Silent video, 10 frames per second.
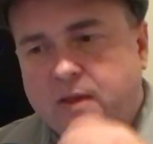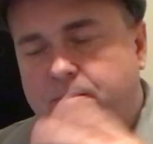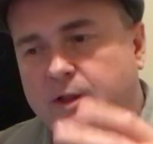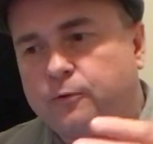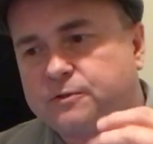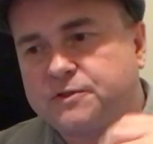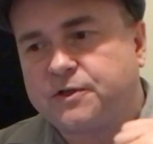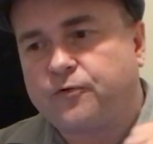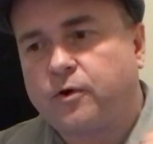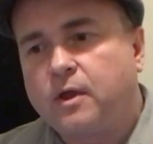Belarus,
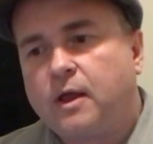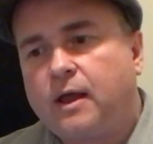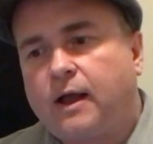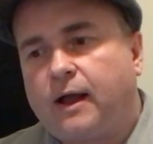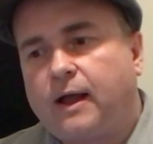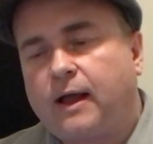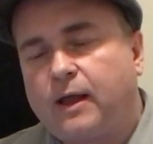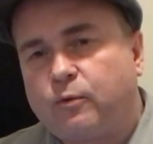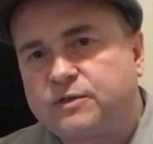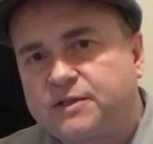etc.
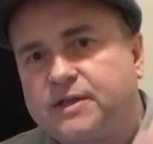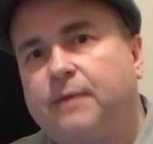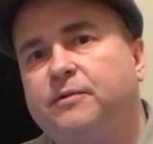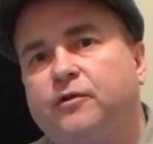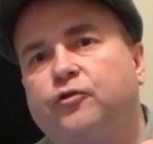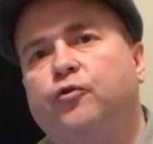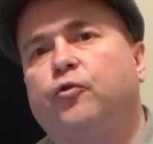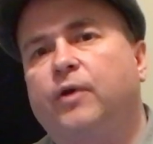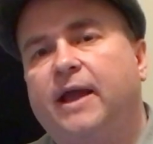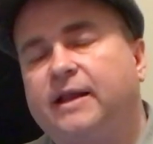It was attempting to
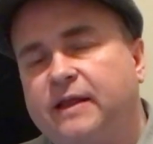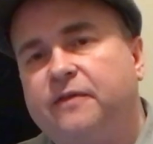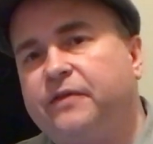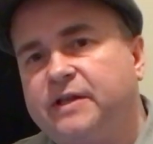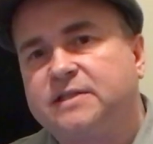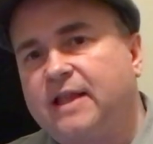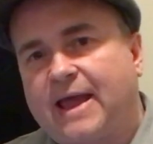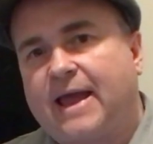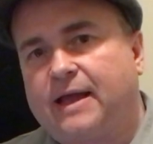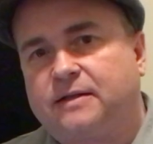create in these
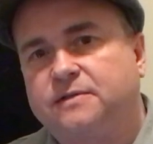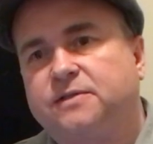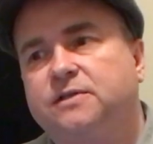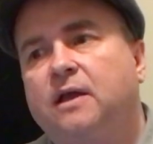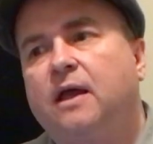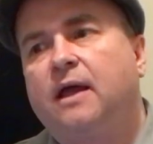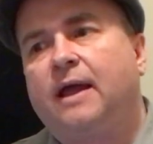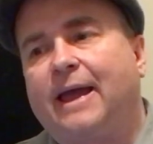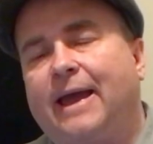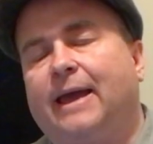lands
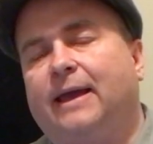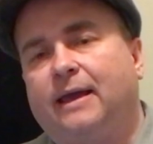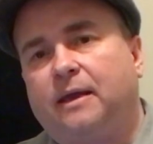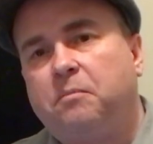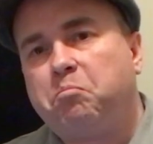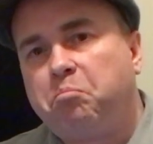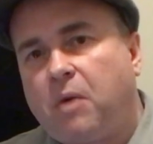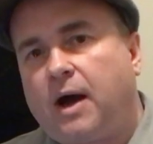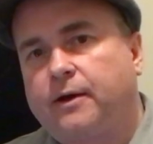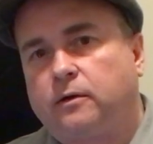a
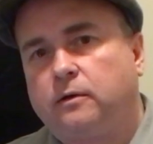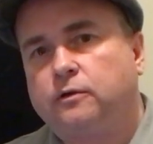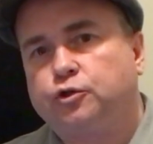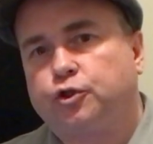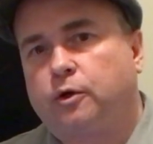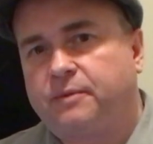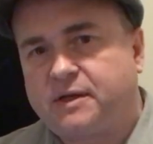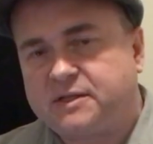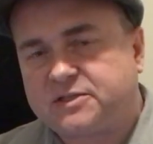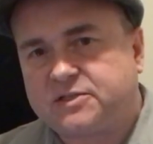model
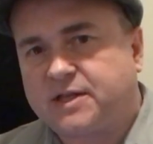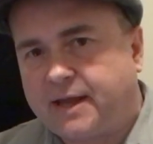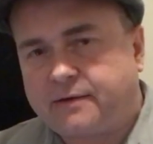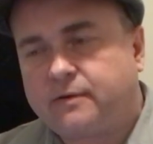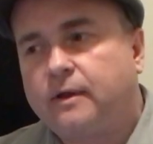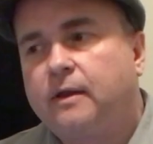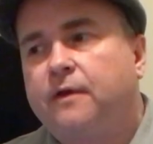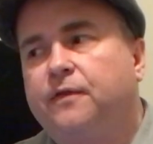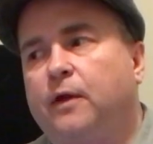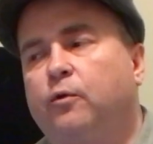German state.
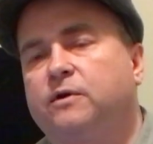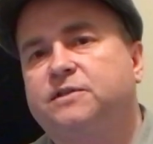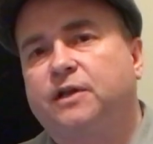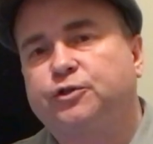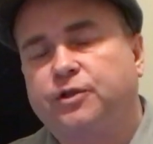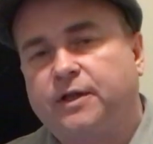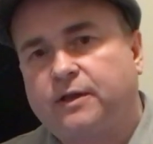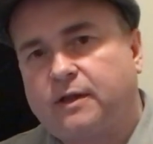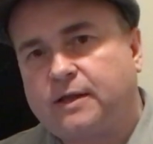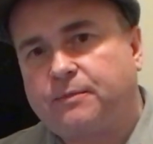They were
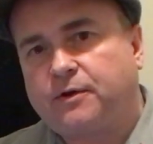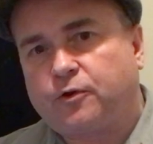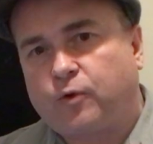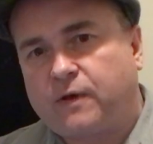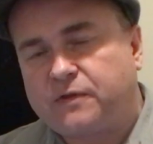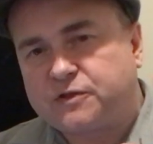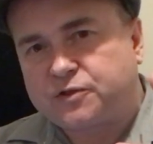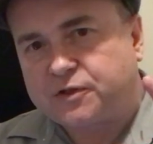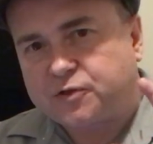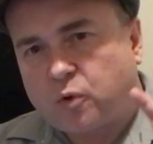essentially attempting to create
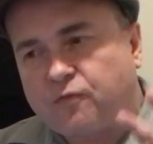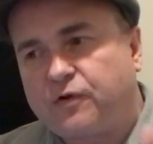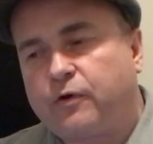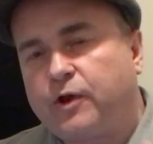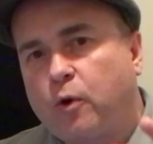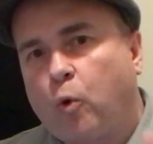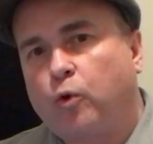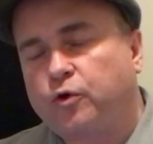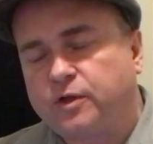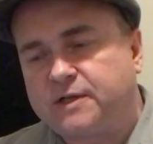this very
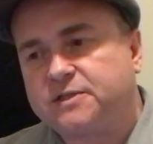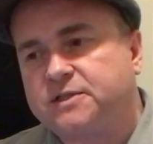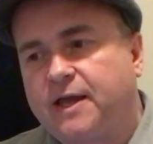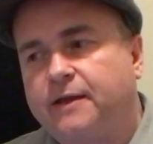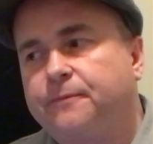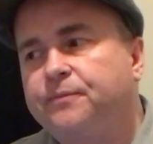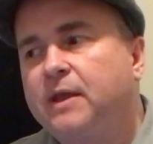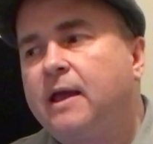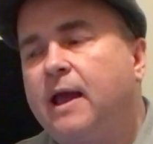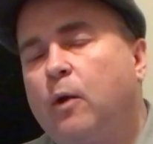orderly state.
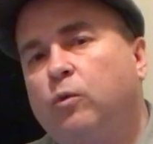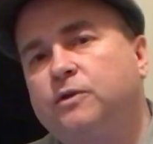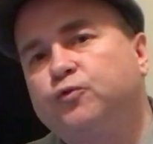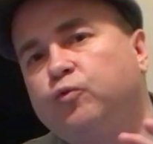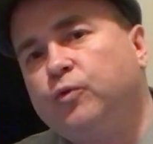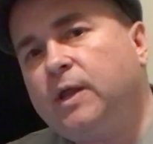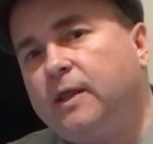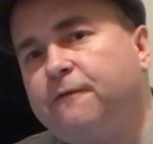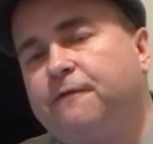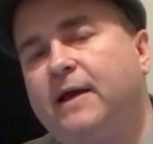And what is
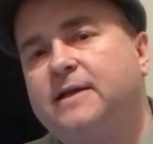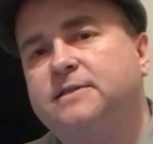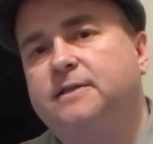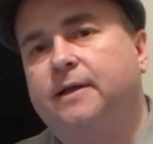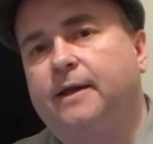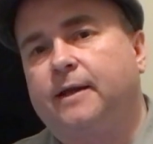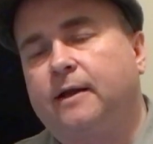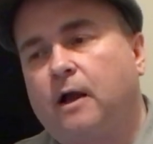really fascinating